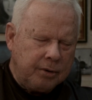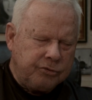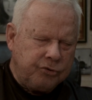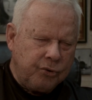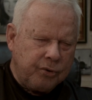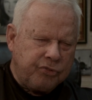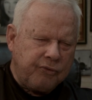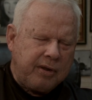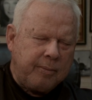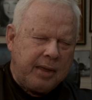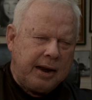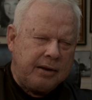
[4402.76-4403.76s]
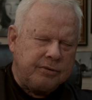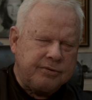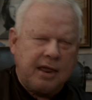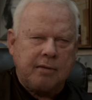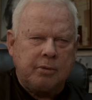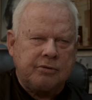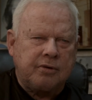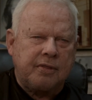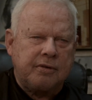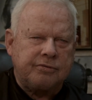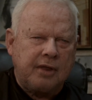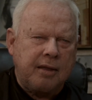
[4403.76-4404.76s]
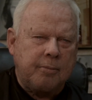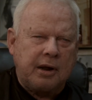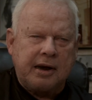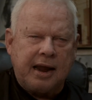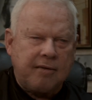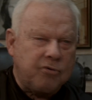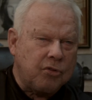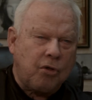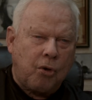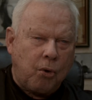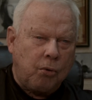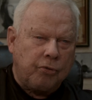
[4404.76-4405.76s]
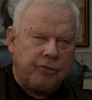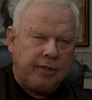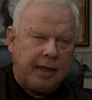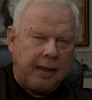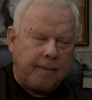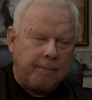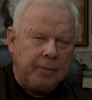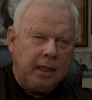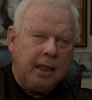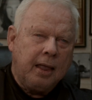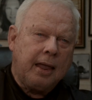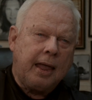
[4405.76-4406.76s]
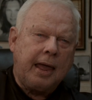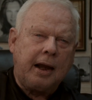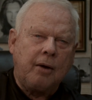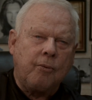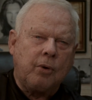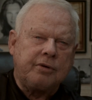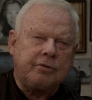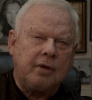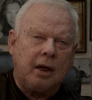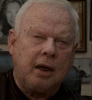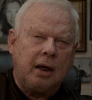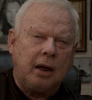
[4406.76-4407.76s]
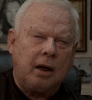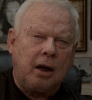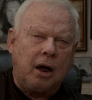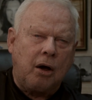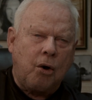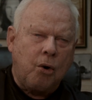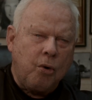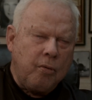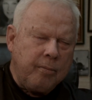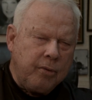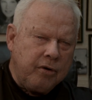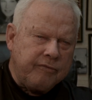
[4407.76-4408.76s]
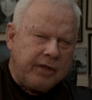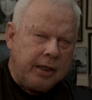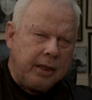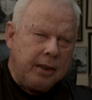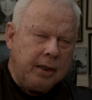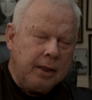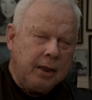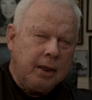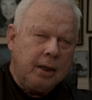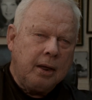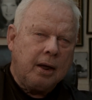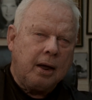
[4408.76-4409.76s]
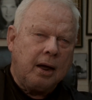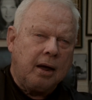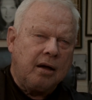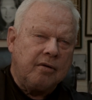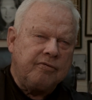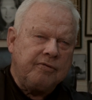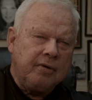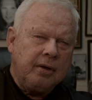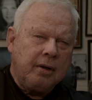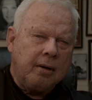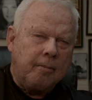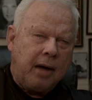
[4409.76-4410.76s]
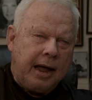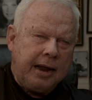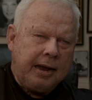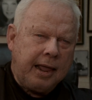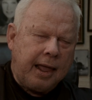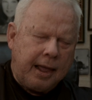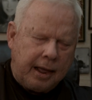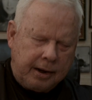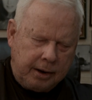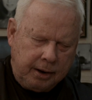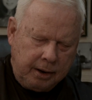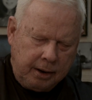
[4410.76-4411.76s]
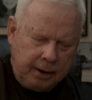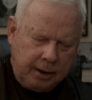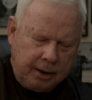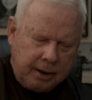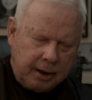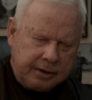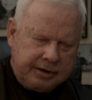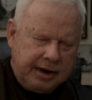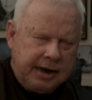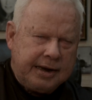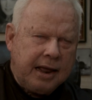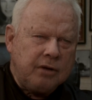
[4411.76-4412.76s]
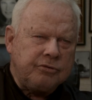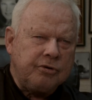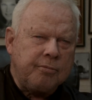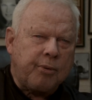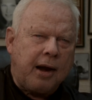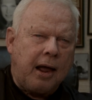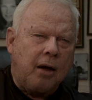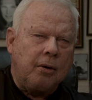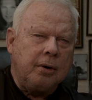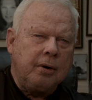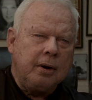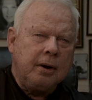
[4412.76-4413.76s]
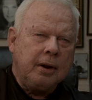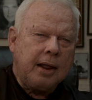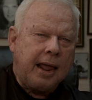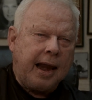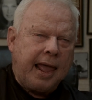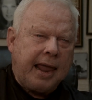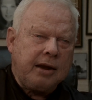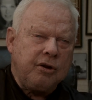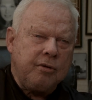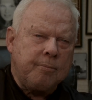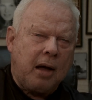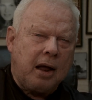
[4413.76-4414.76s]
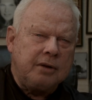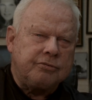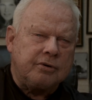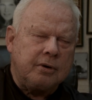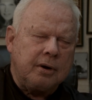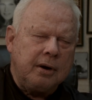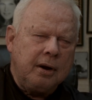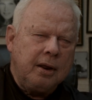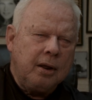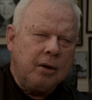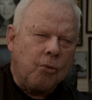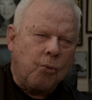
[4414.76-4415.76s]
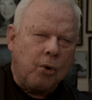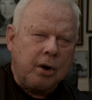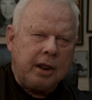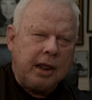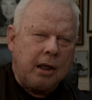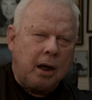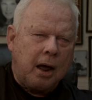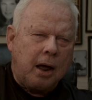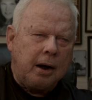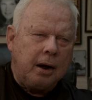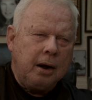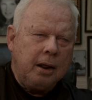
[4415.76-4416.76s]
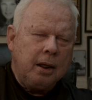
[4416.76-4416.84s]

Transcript: 2 or 3 minute segments of this thing, but never the whole thing. And it was a home movie of my dad, T. Townsend Brown, and Agnew Bonson working on